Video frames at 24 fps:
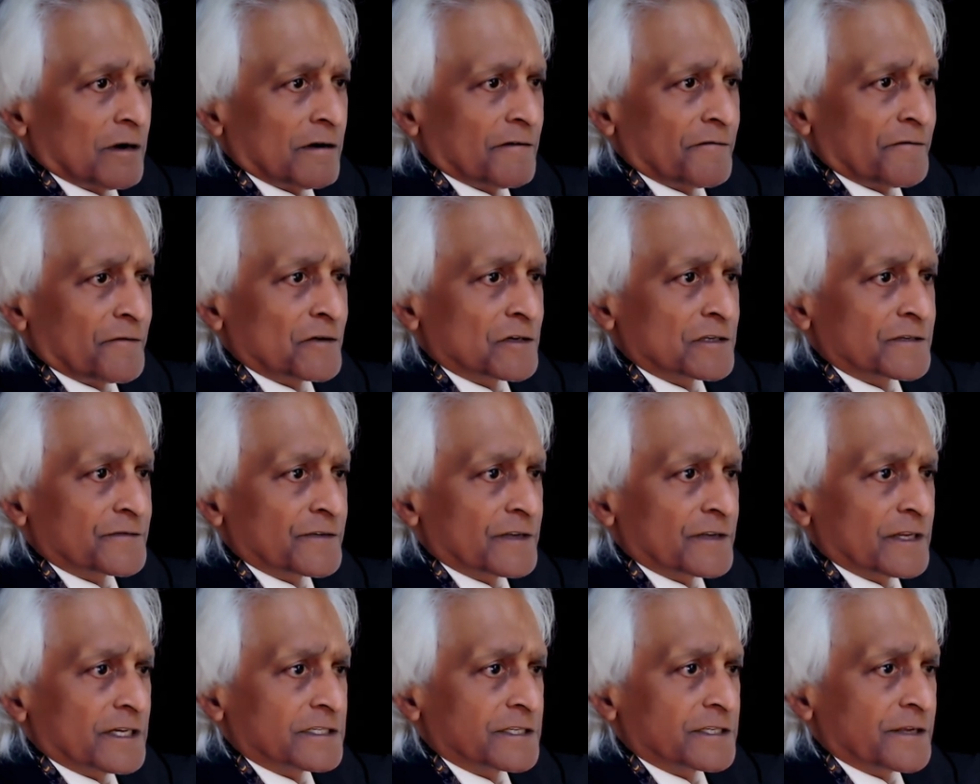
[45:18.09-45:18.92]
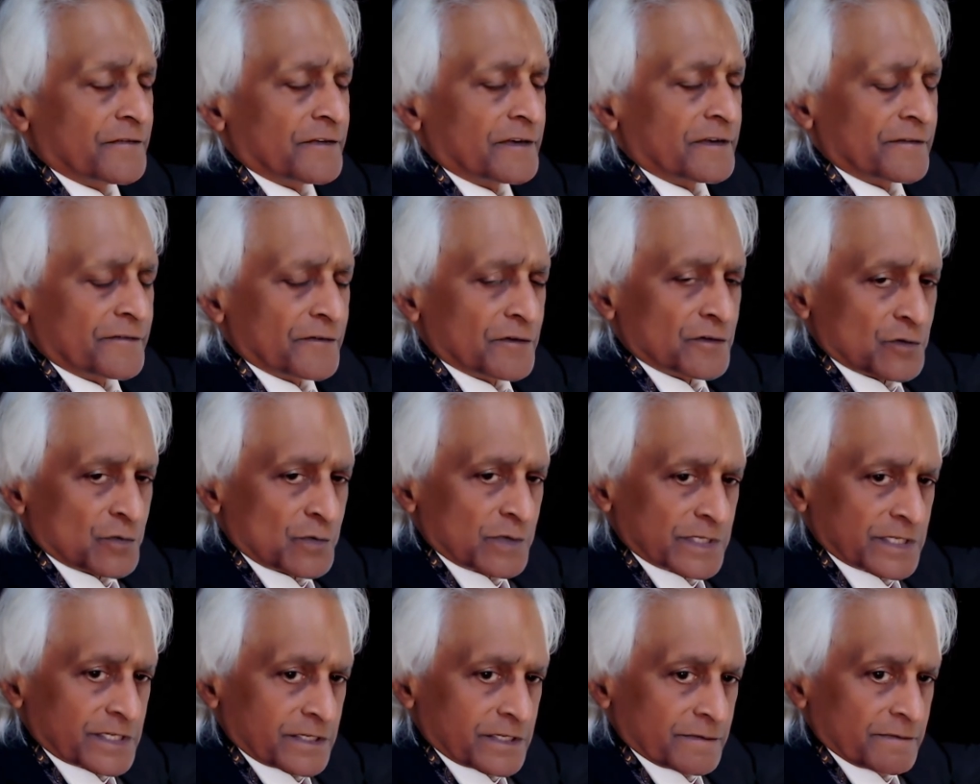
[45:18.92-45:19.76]
first philosophy and first
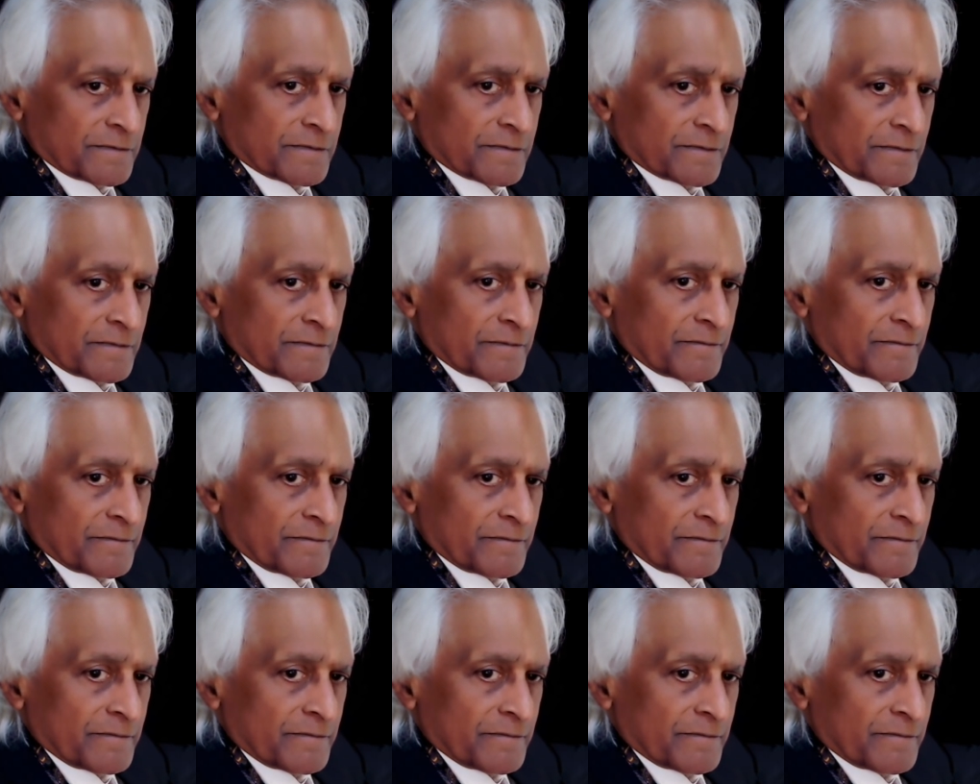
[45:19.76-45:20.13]
wisdom,